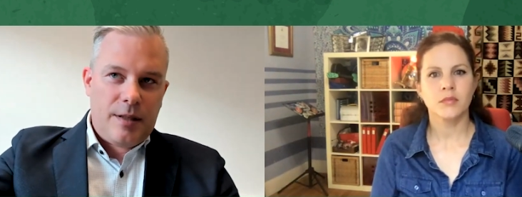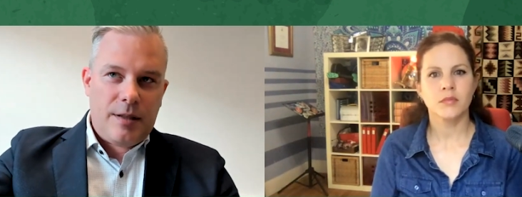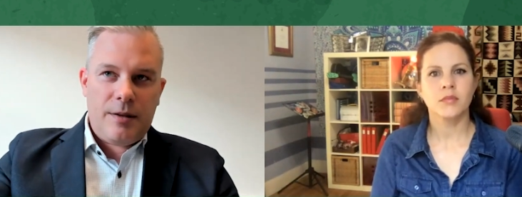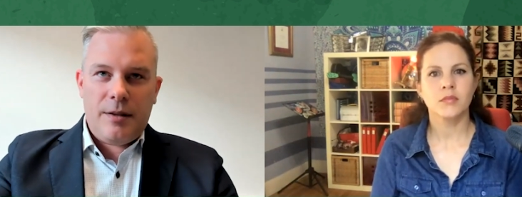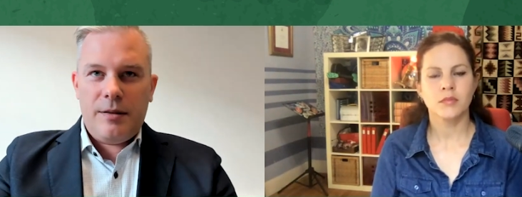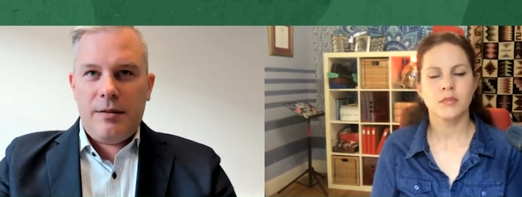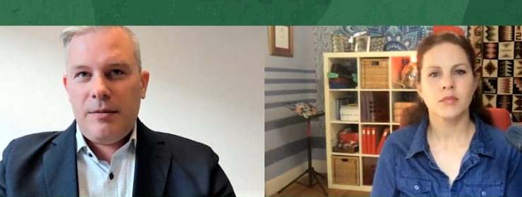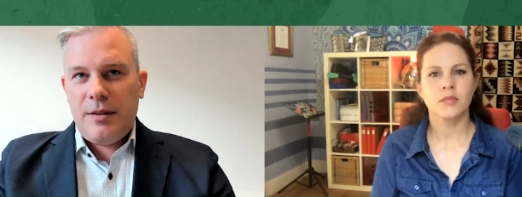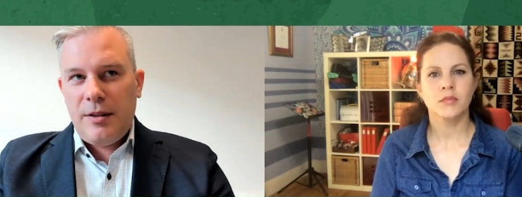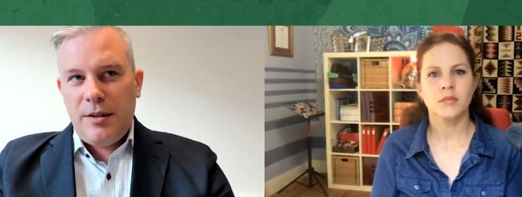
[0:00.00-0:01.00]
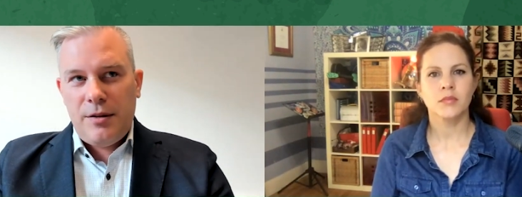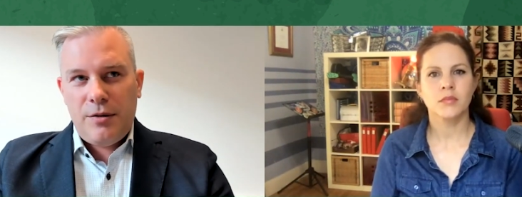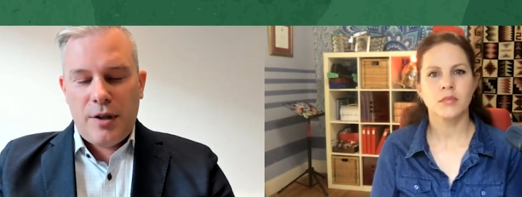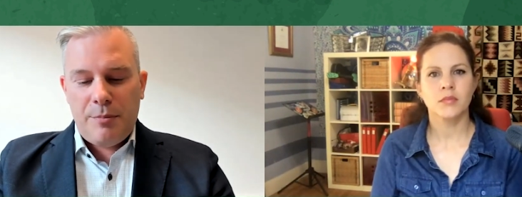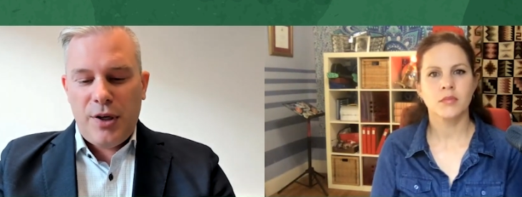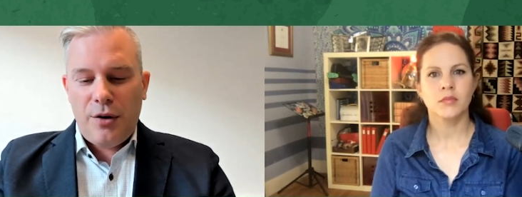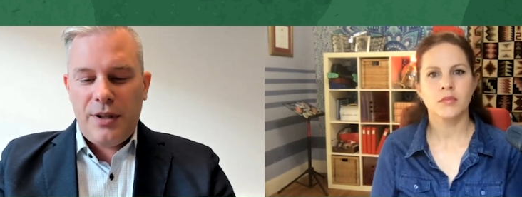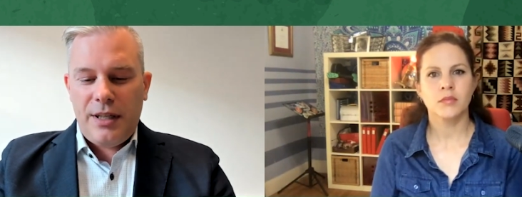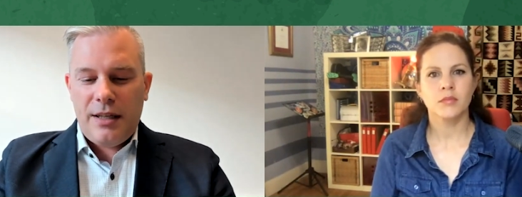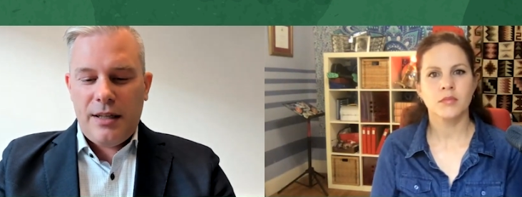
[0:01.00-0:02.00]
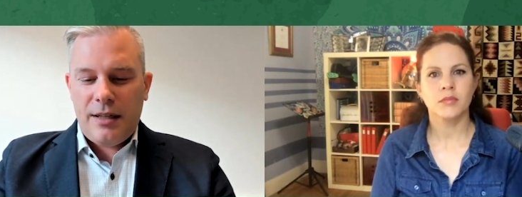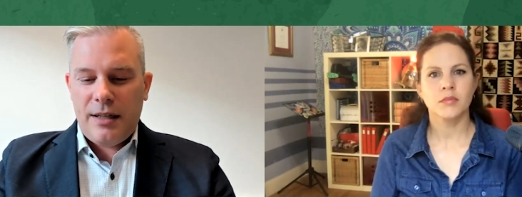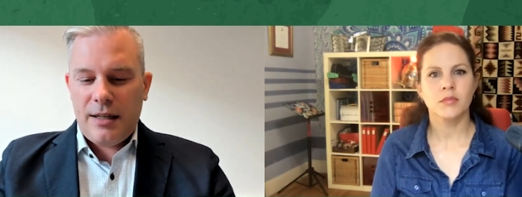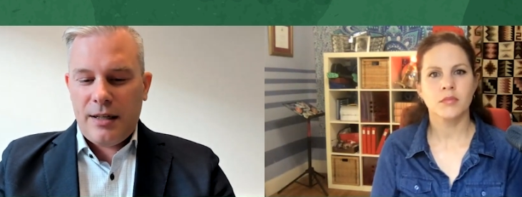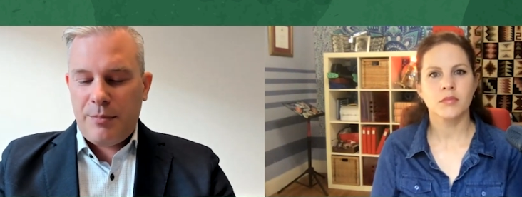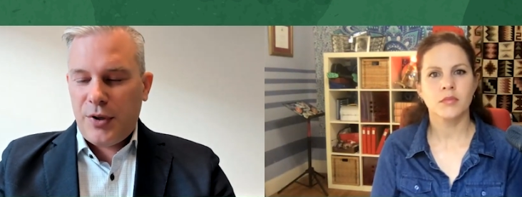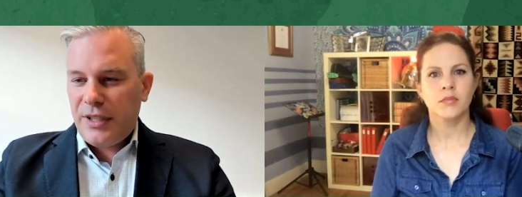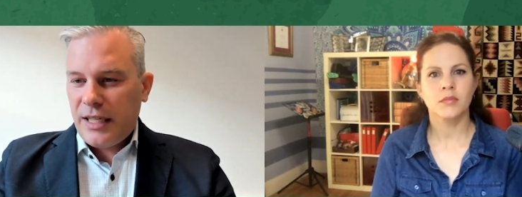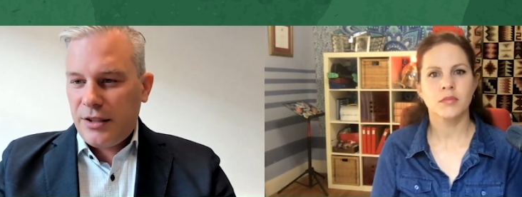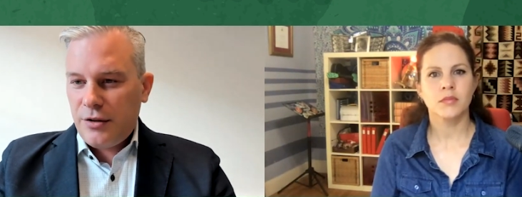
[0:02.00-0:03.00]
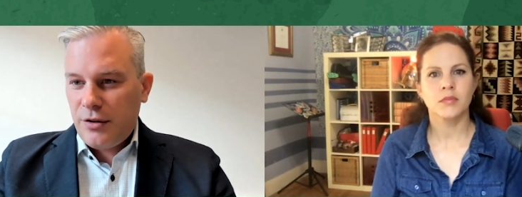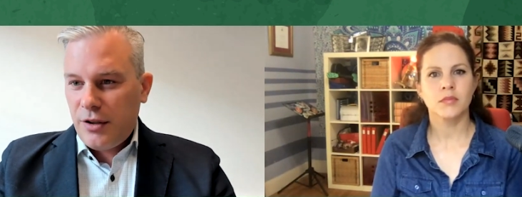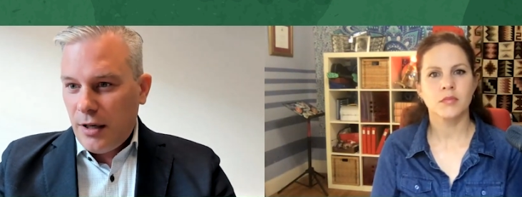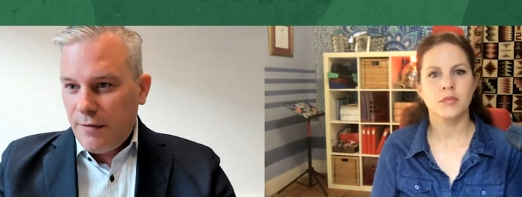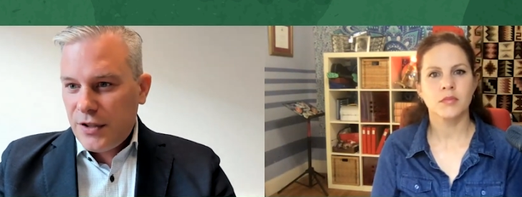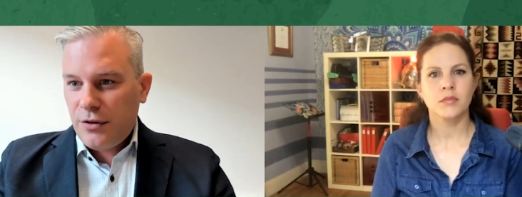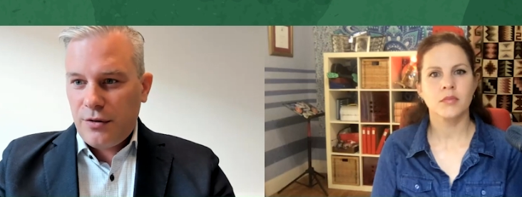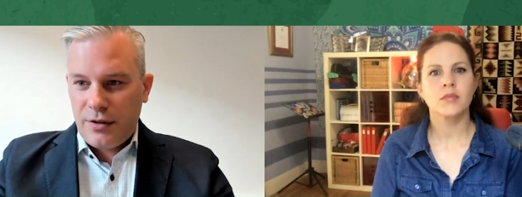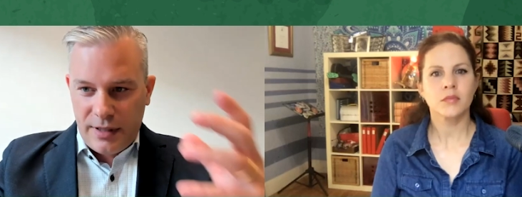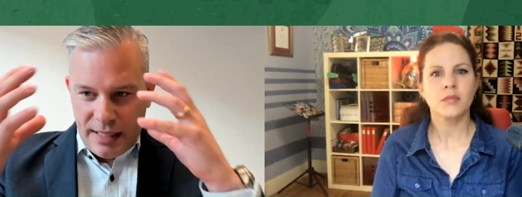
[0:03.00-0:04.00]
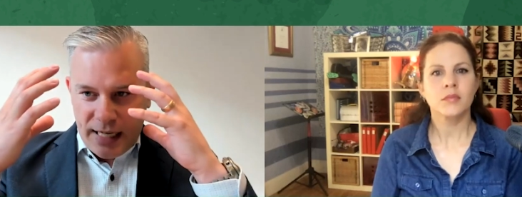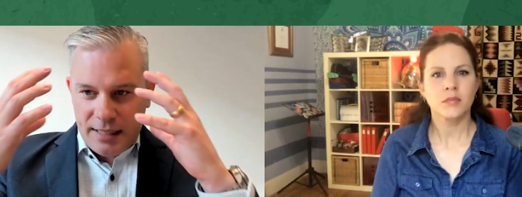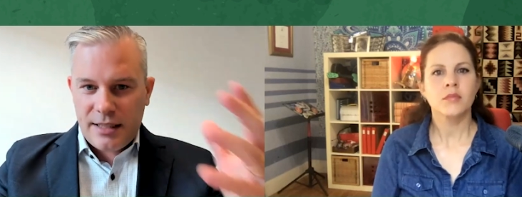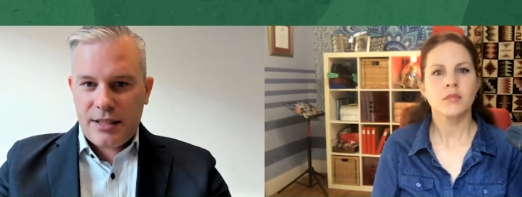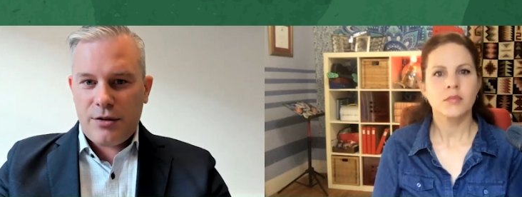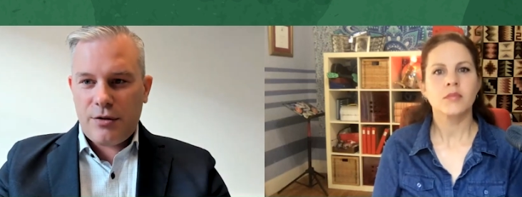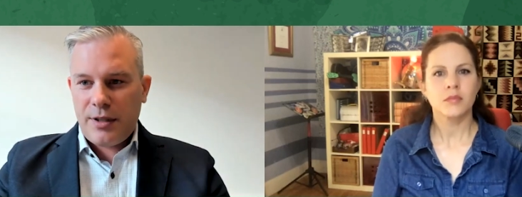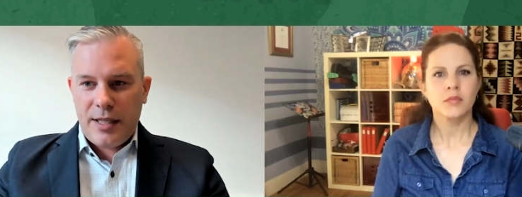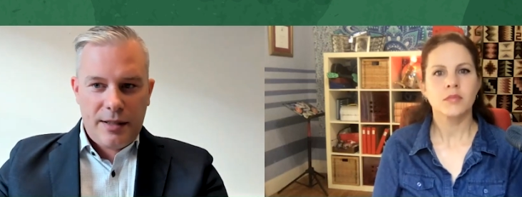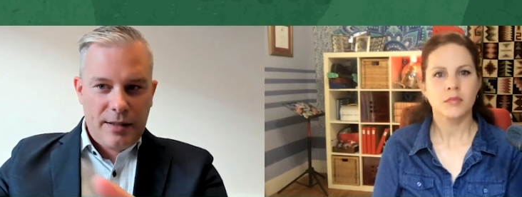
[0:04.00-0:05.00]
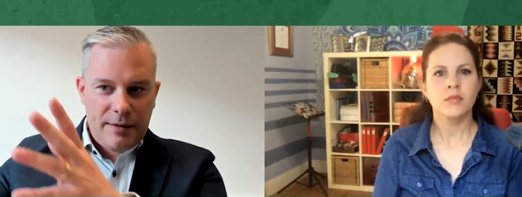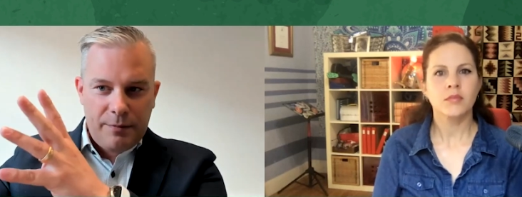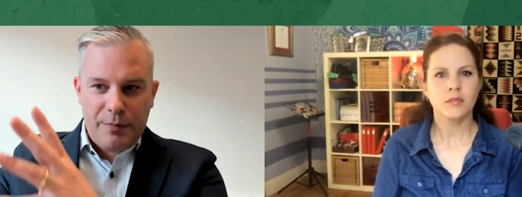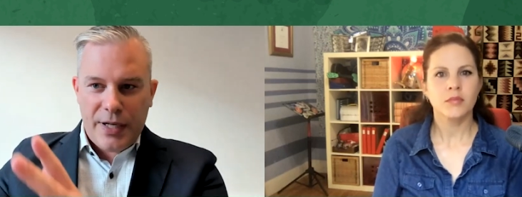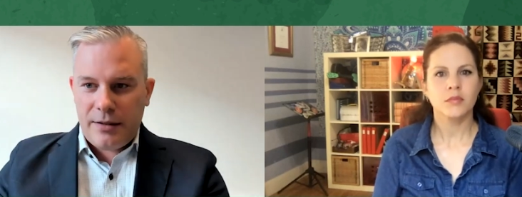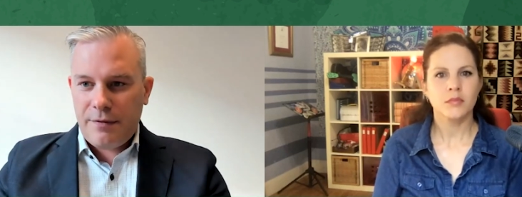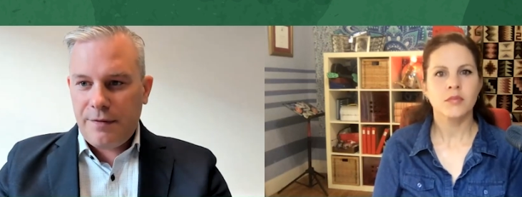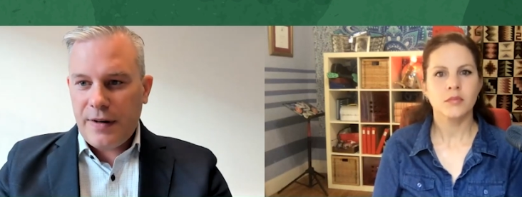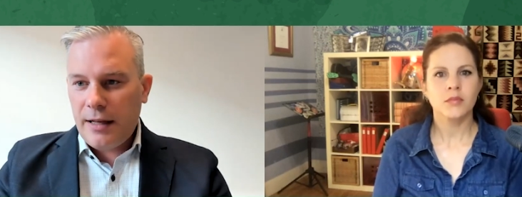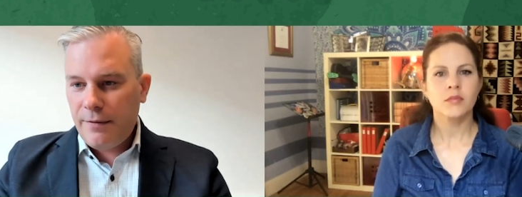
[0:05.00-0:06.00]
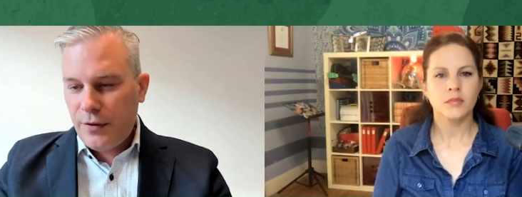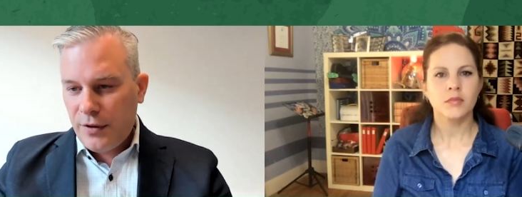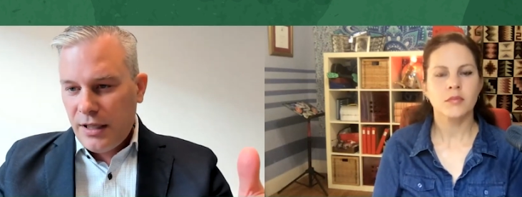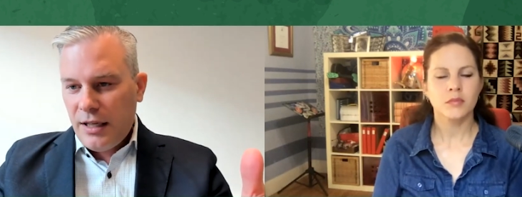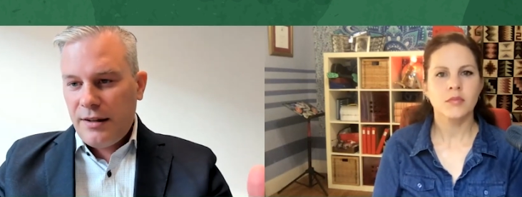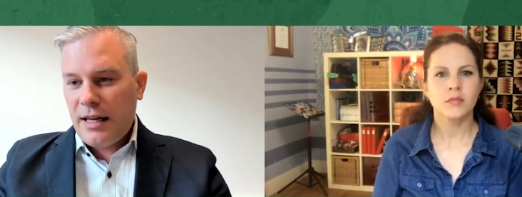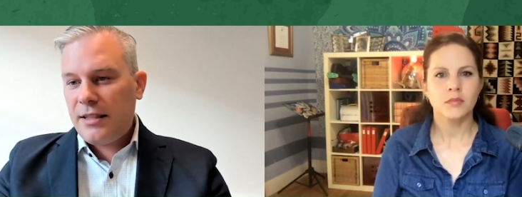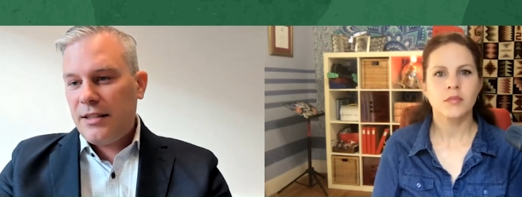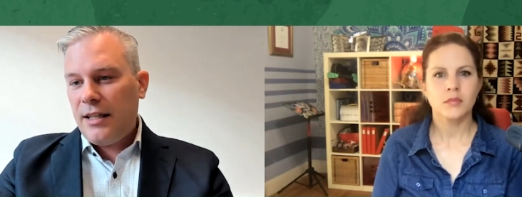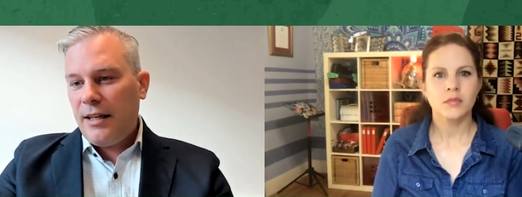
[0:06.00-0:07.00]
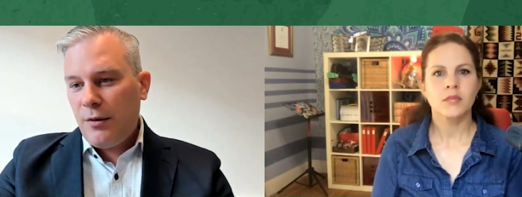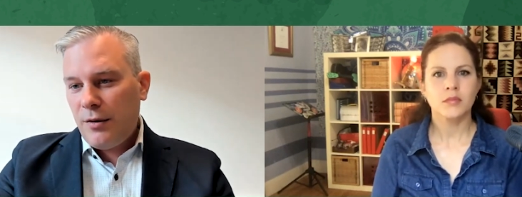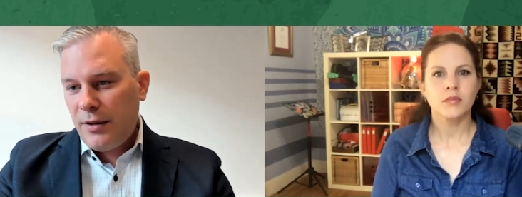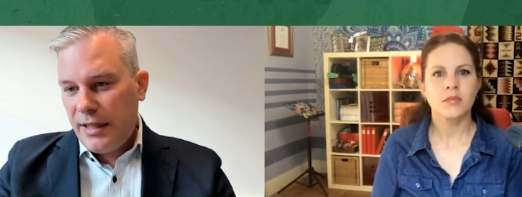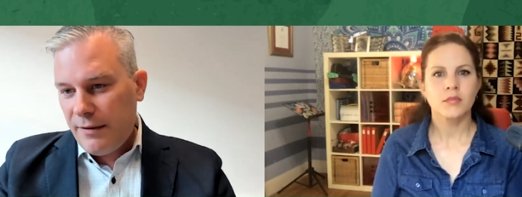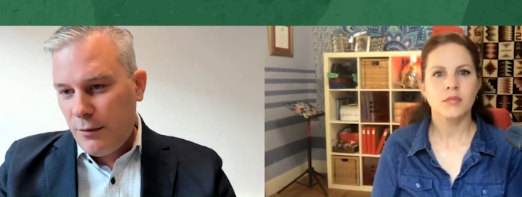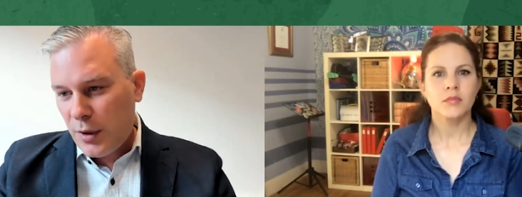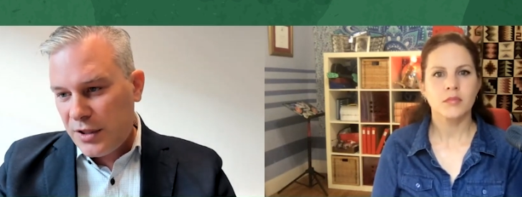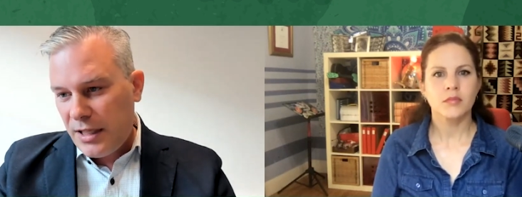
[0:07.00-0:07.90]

Speaker 1: uh, your employee uh, protection gloves or glasses or get better fan for that's get what's